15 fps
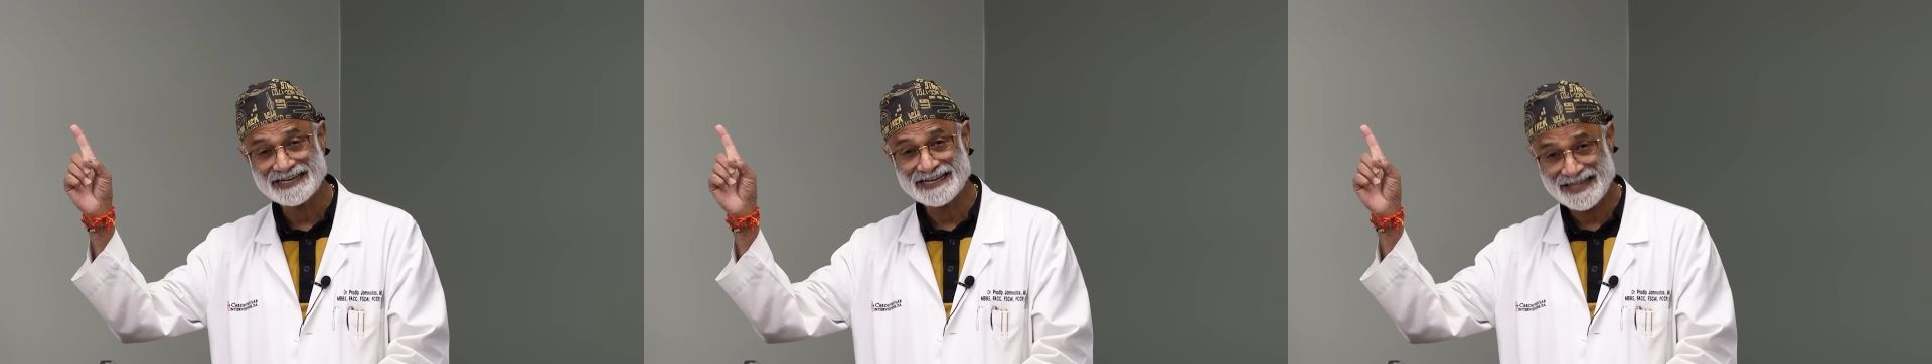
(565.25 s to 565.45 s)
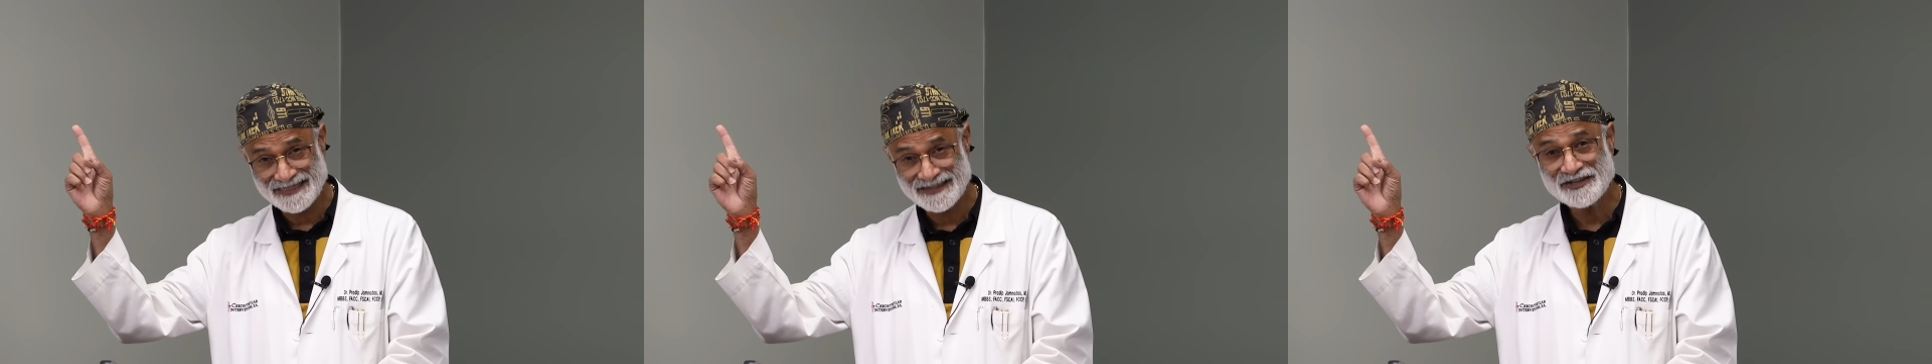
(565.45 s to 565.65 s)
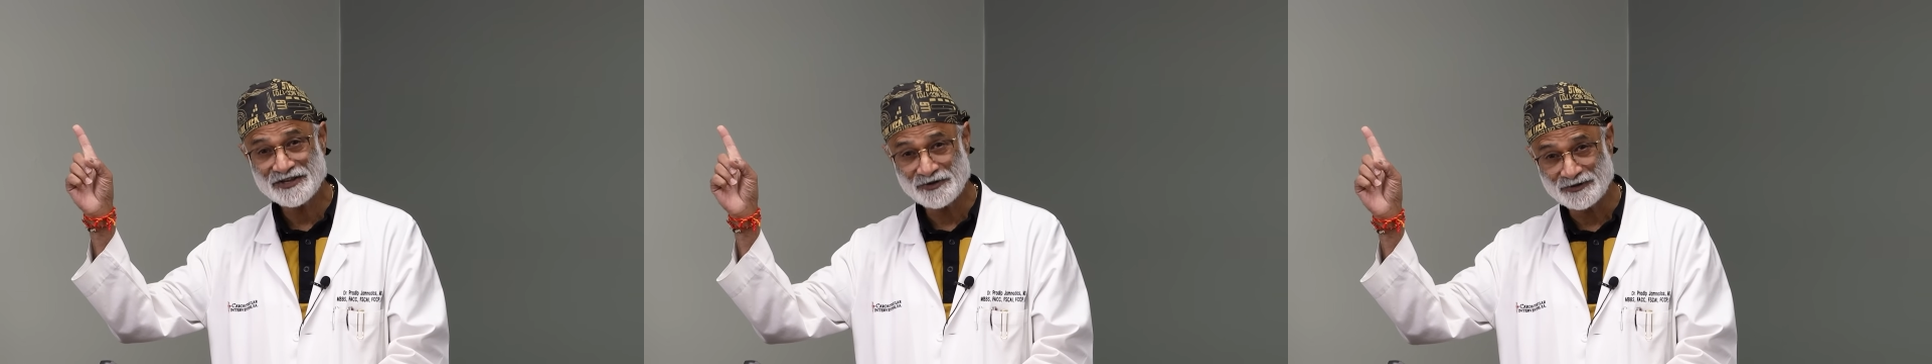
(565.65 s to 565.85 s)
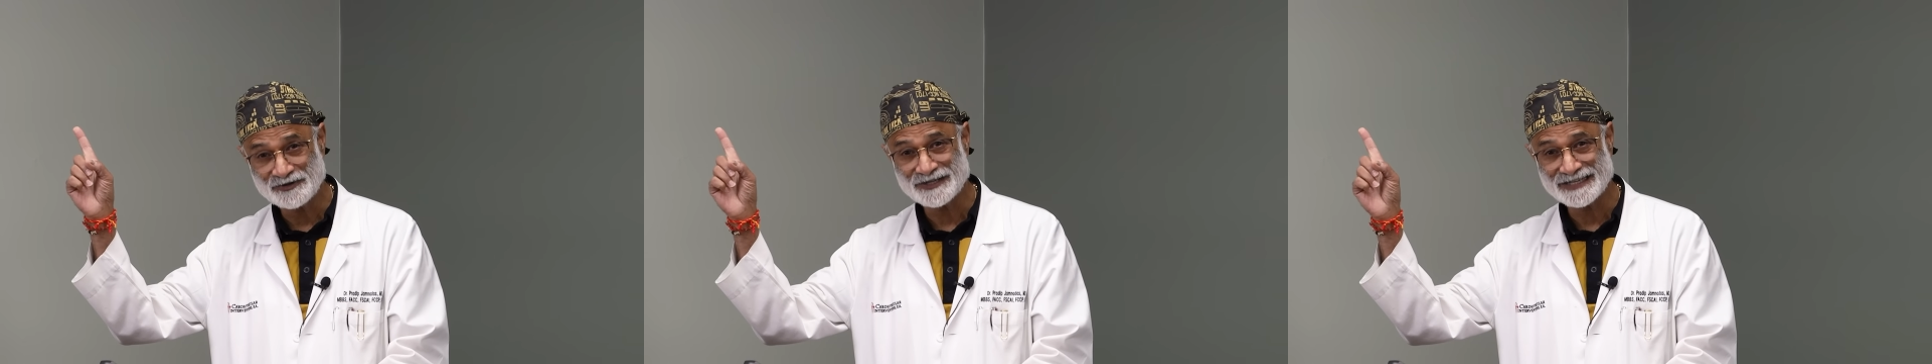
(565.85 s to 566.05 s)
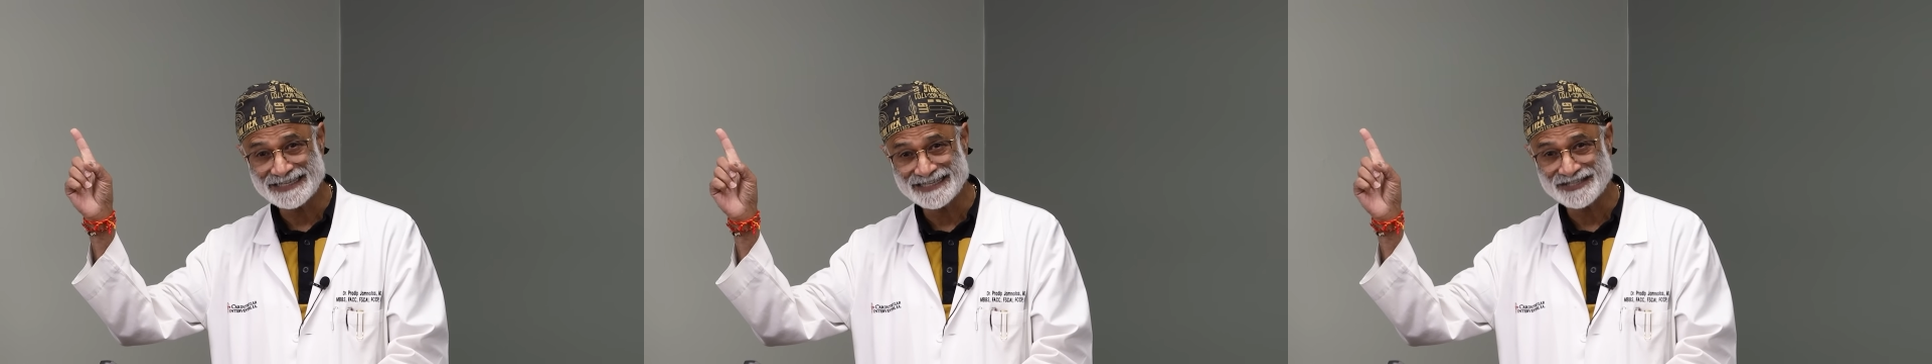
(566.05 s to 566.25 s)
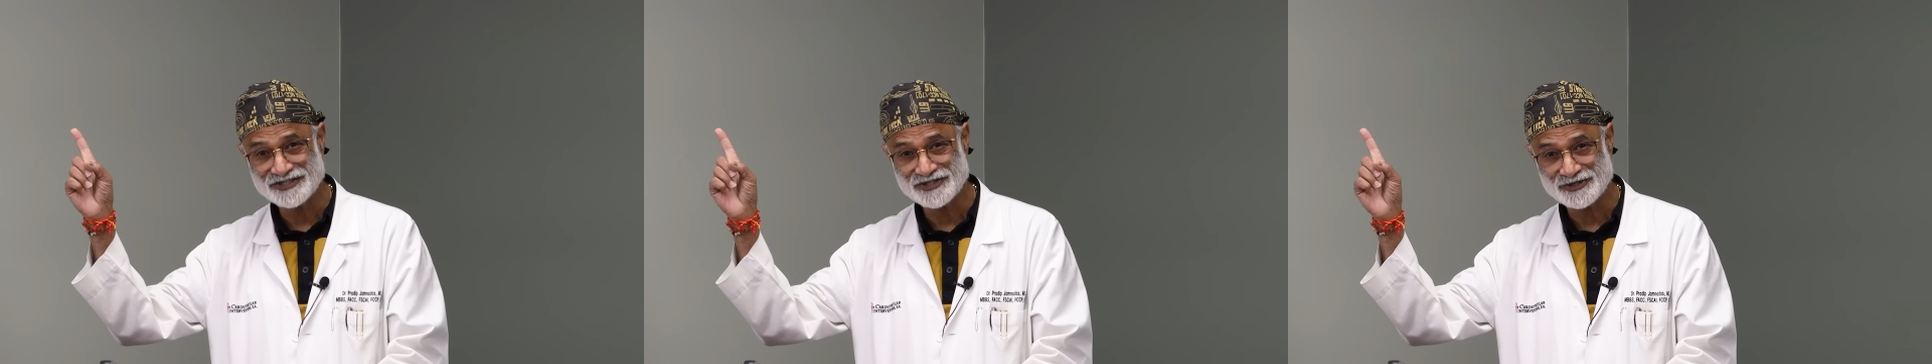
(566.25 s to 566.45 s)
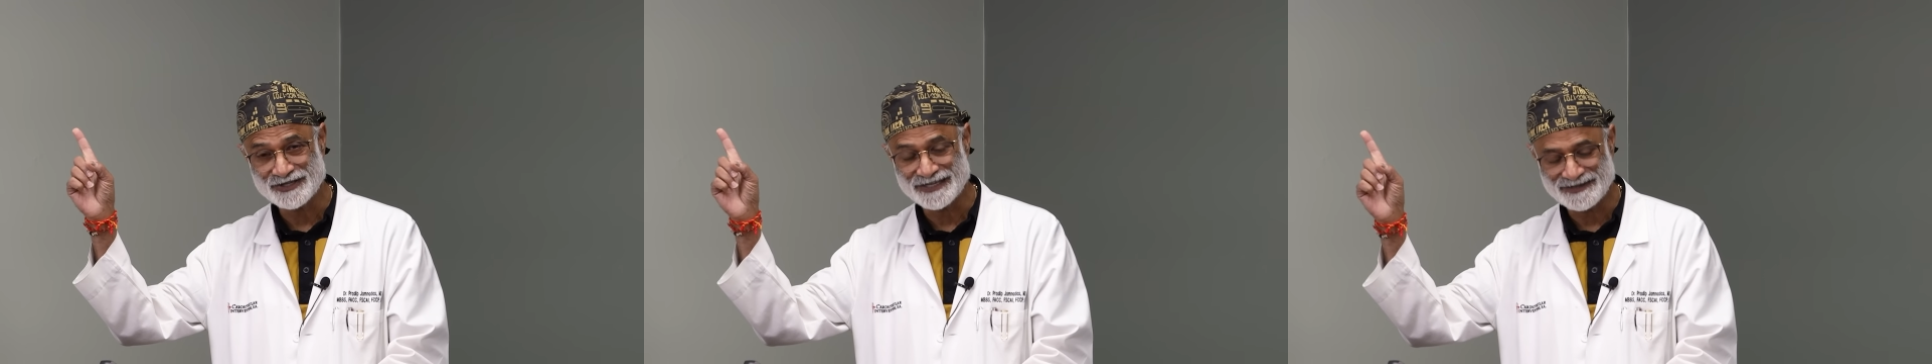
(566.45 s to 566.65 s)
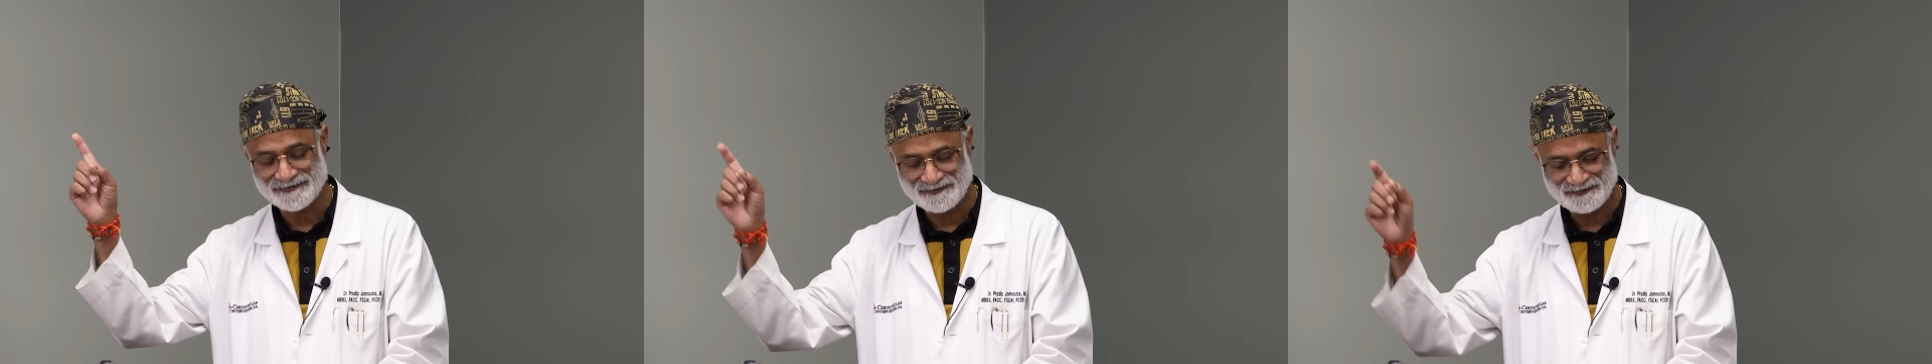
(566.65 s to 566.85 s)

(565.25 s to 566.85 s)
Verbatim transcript: I think you'll really enjoy.